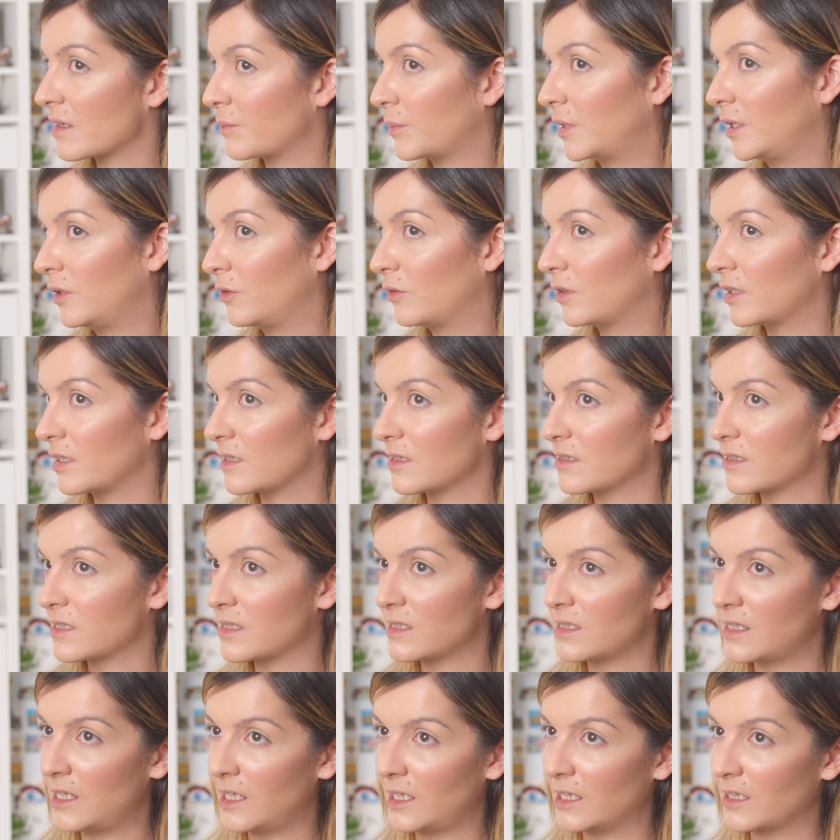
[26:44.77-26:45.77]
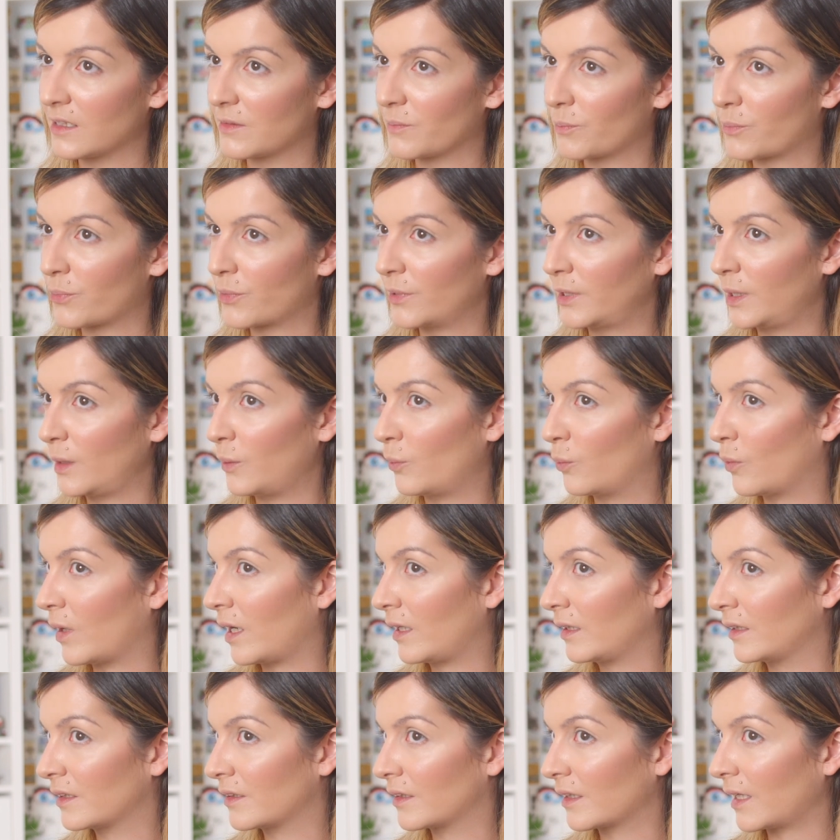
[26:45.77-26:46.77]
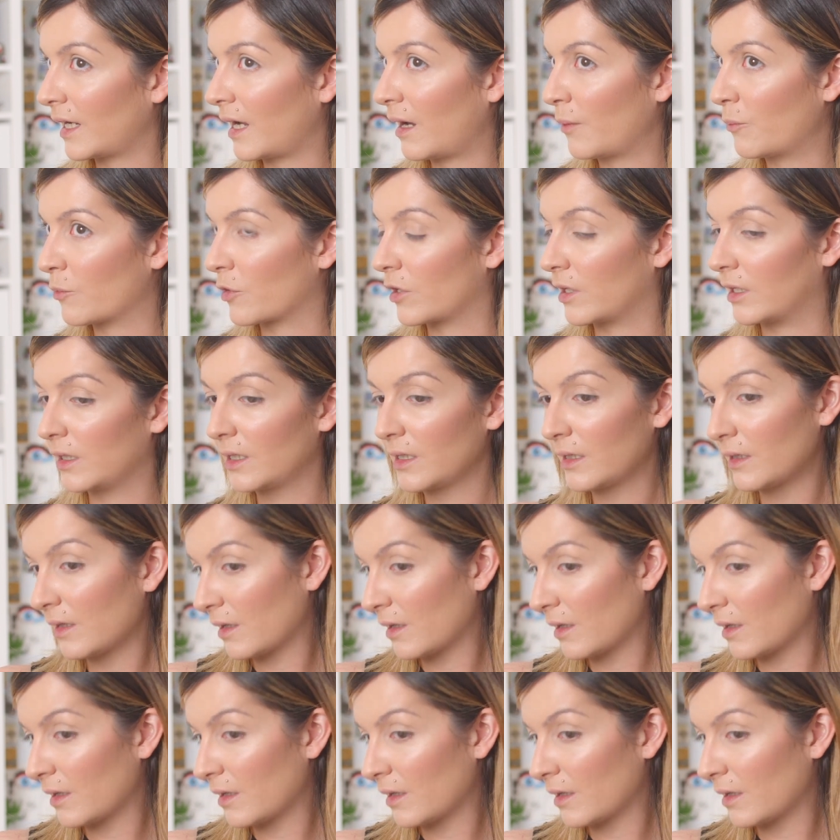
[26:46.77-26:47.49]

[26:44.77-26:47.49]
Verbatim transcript: I mean, you can see it pretty well in the camera.